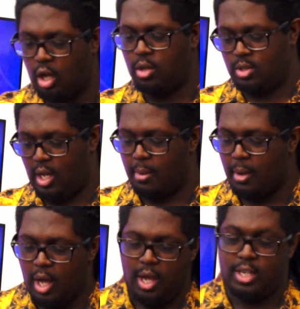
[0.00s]
oh snap,
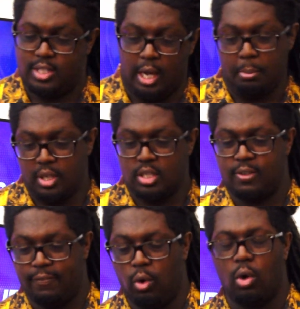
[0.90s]
it's 10 minutes
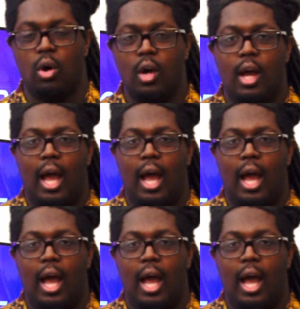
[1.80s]
to 4.